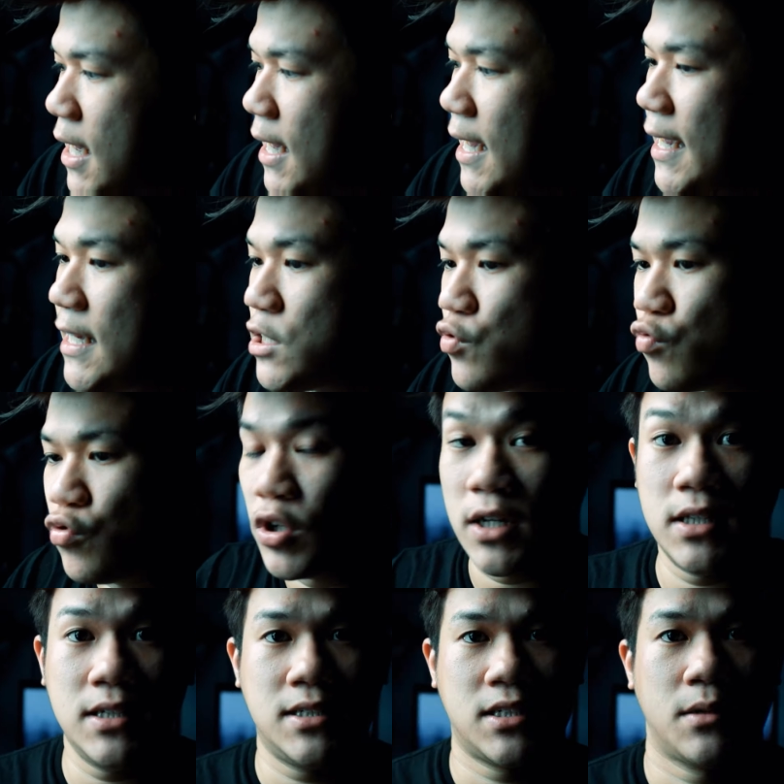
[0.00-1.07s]
is
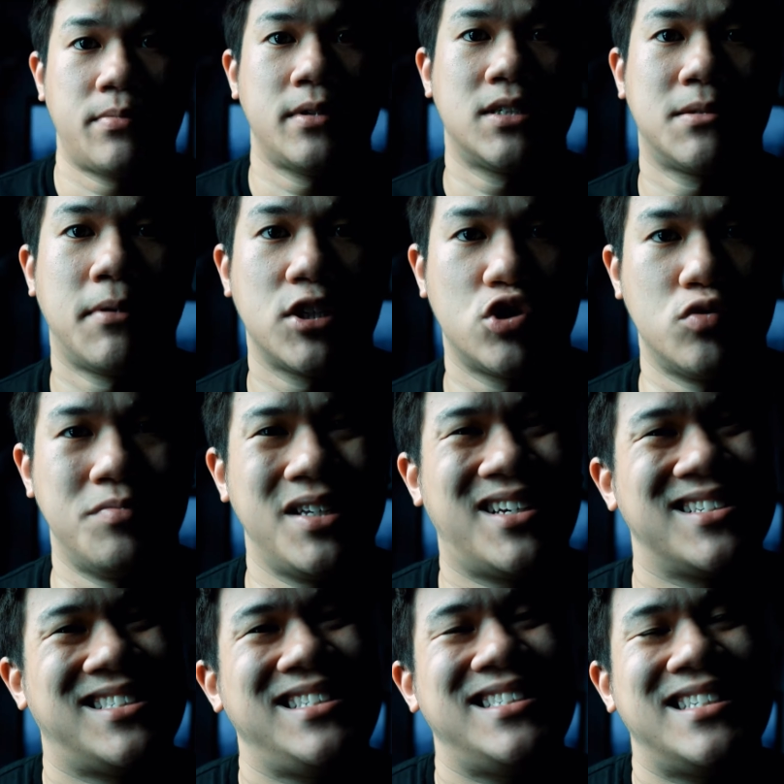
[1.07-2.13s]
really something special,
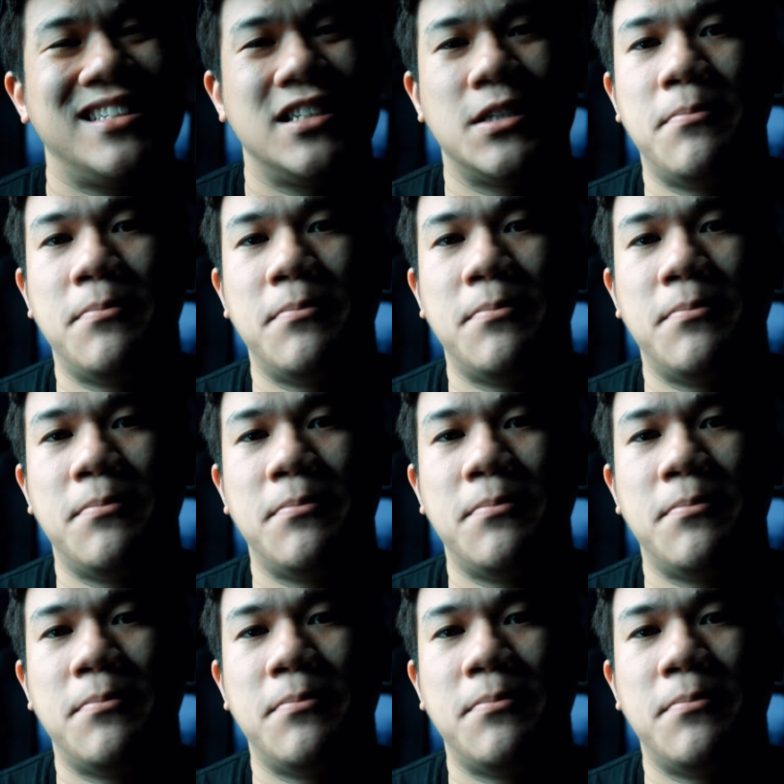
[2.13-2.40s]
because he's in this